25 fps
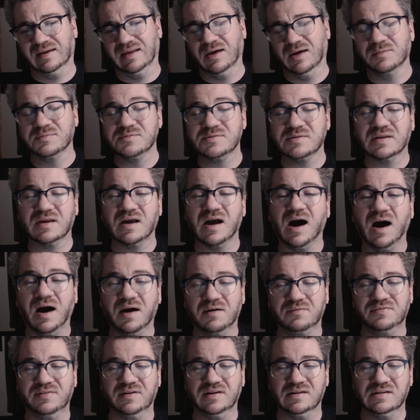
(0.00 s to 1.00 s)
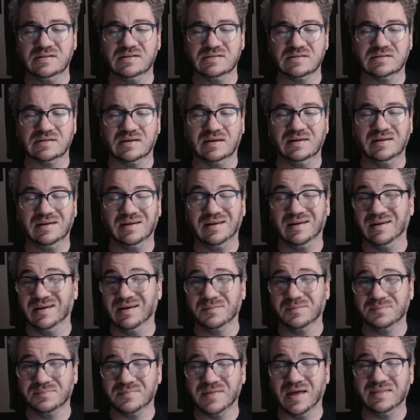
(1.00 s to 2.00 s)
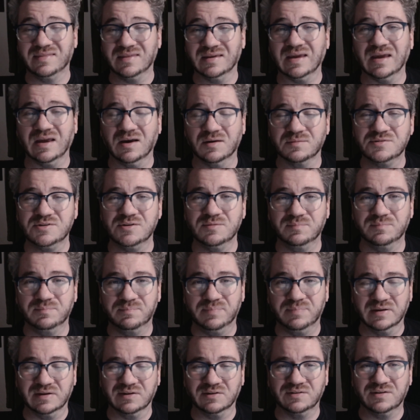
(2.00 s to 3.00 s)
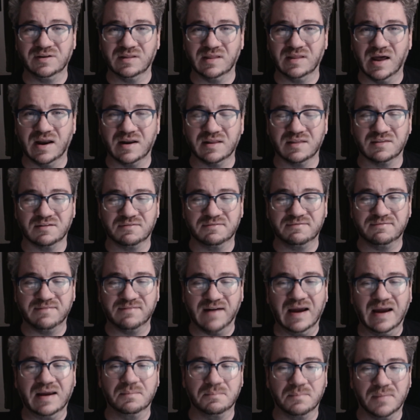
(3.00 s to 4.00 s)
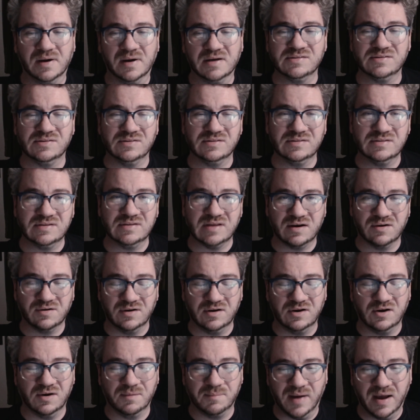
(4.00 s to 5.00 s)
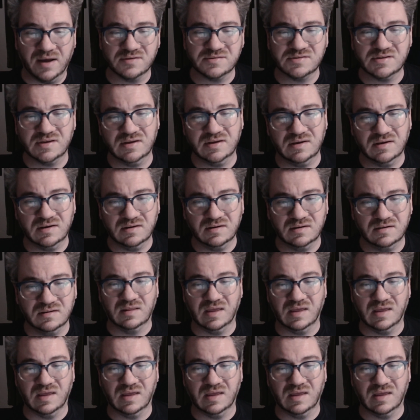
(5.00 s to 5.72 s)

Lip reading: It helps the confidence, and I think it helps you build a lot of the fine muscles that are in your mouse hand